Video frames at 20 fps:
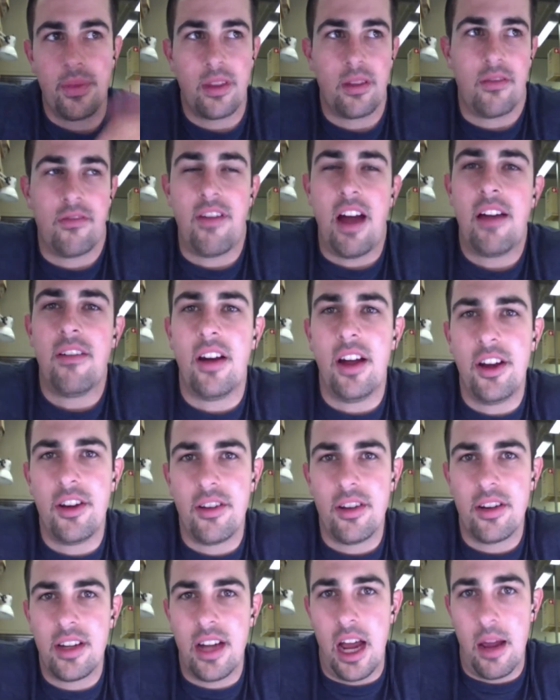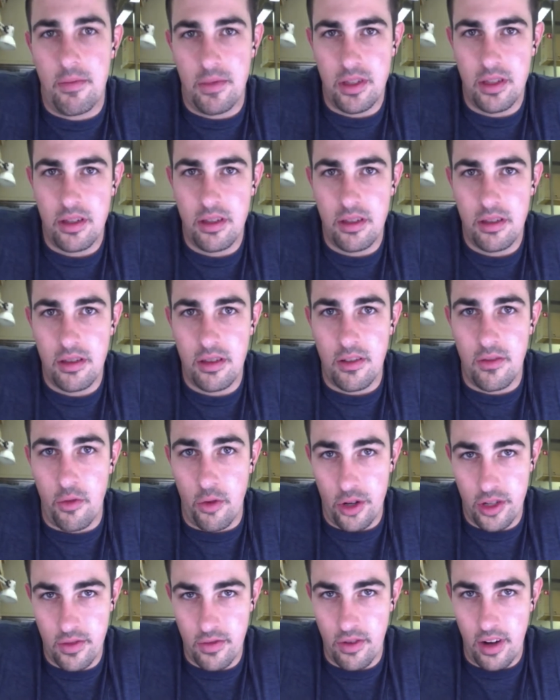500 times the
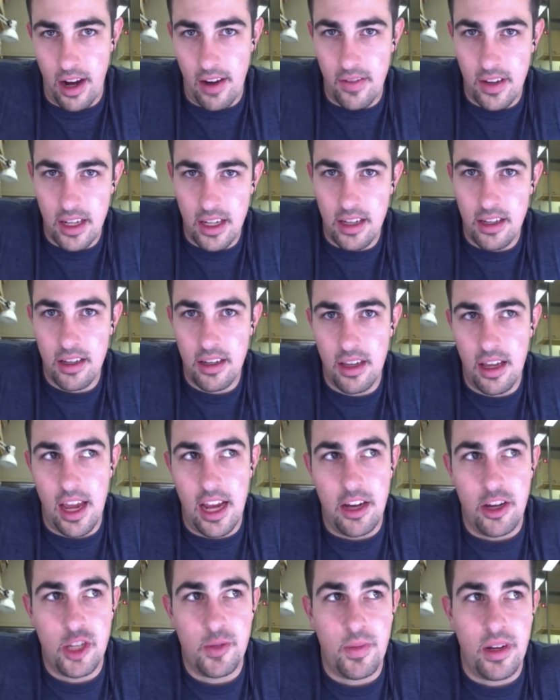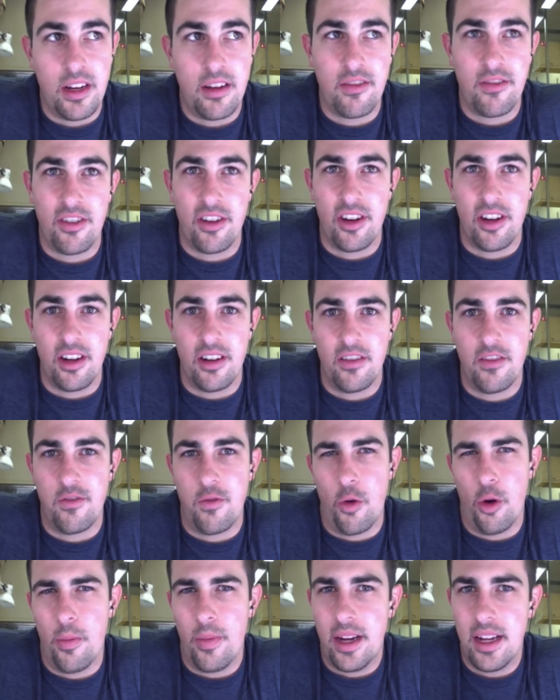force of gravity, and you spin it for
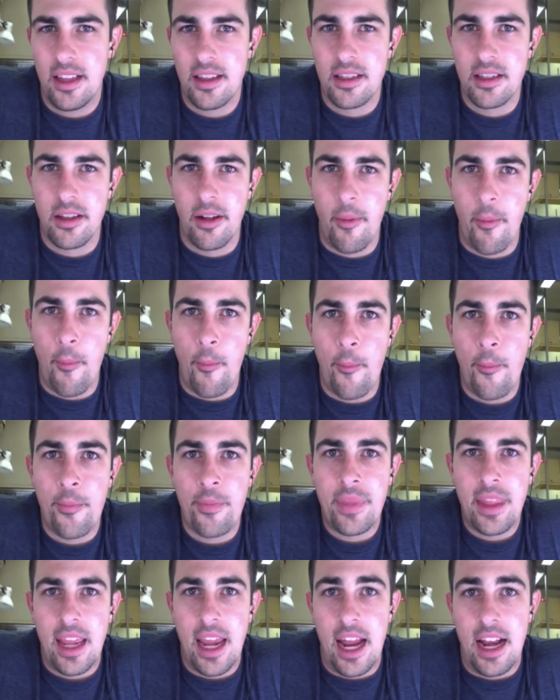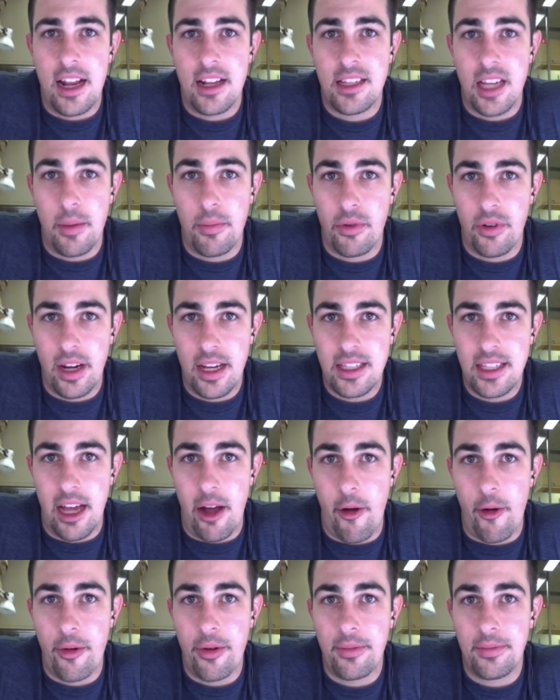4 minutes, and it separates
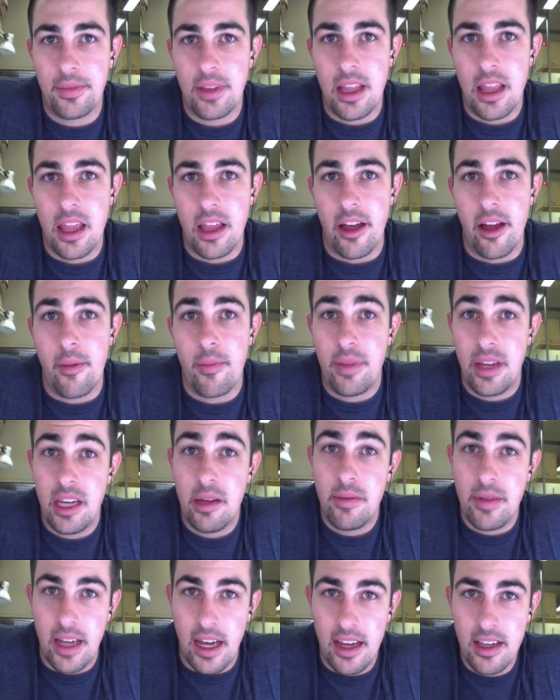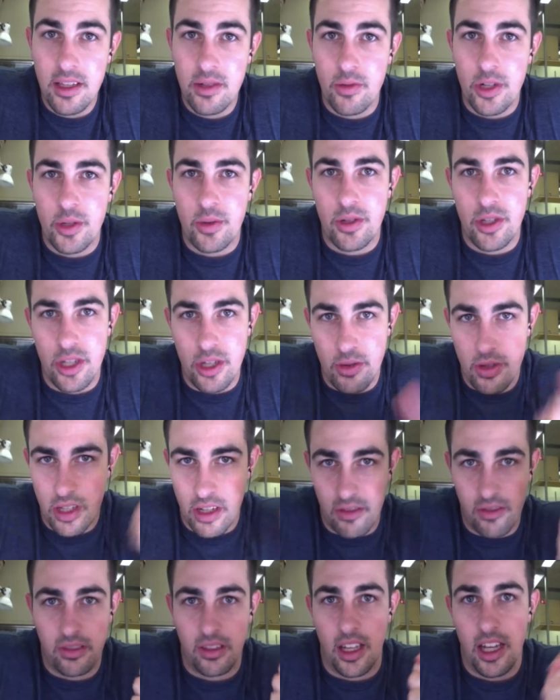out the PBS, which was used
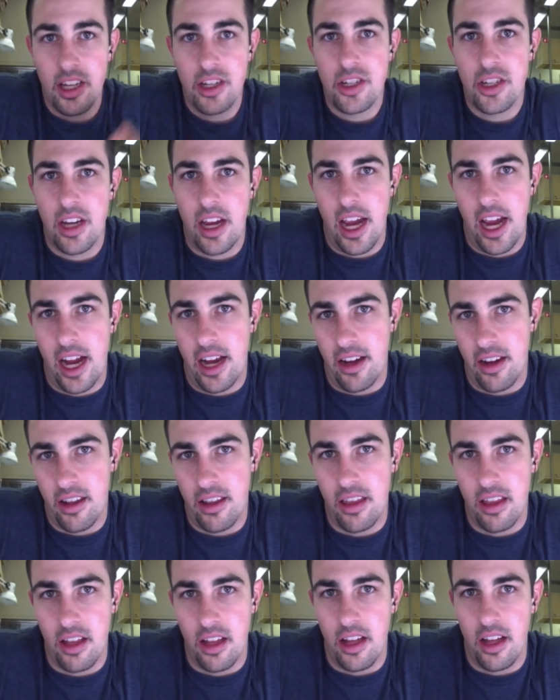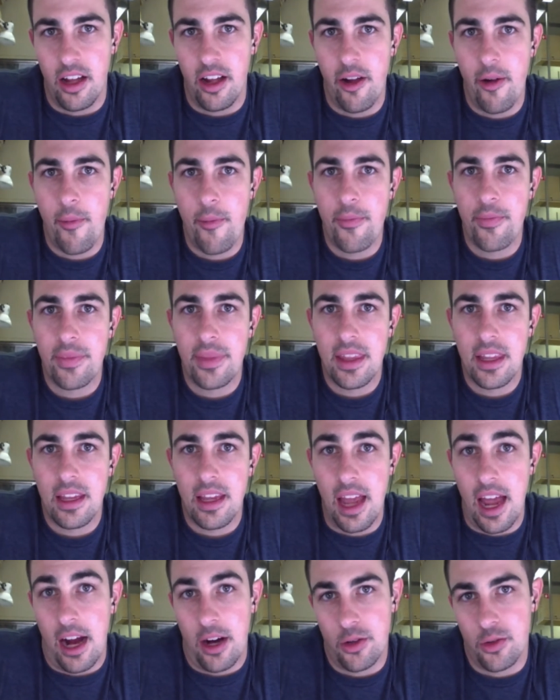to flush, and the
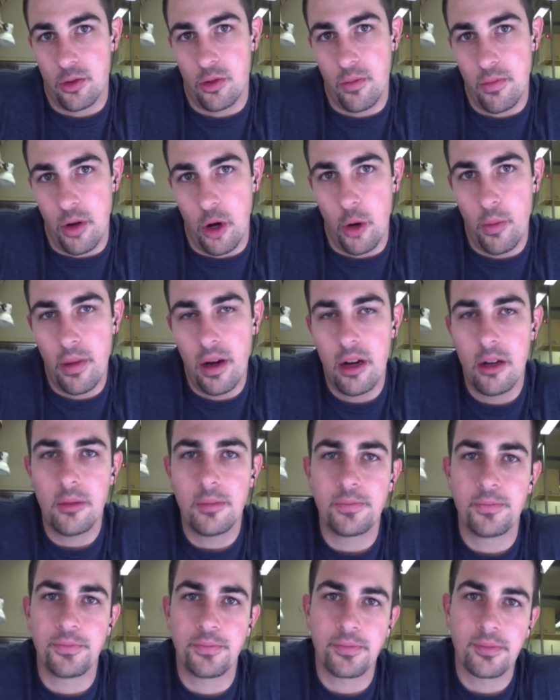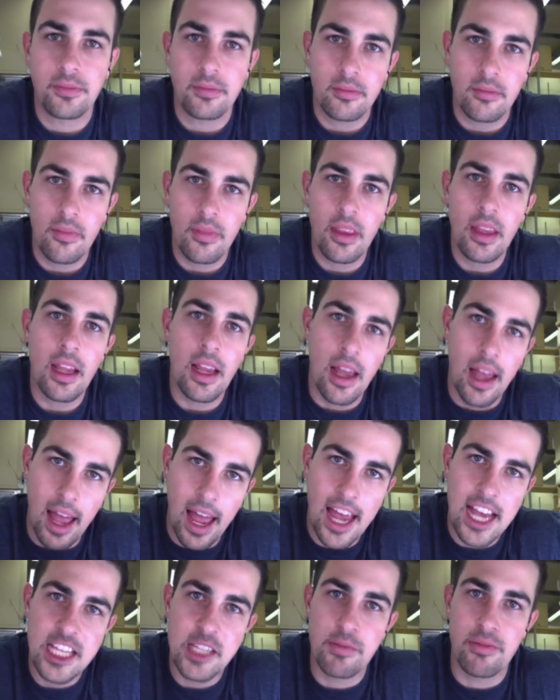actual bone marrow.
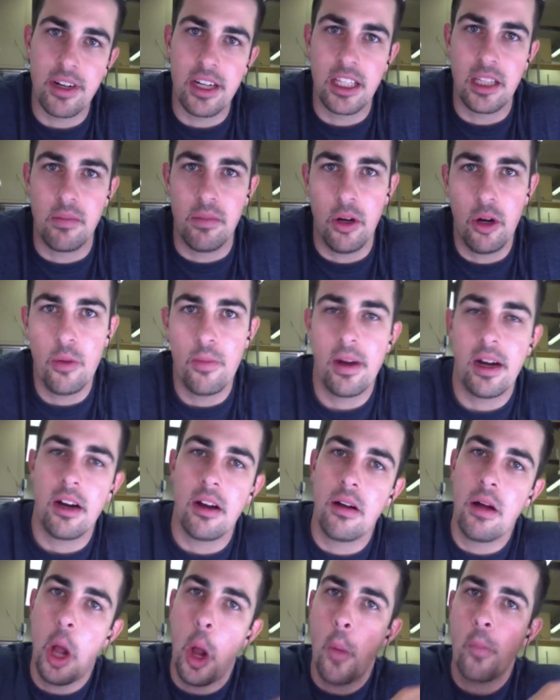Aspirate the bone marrow,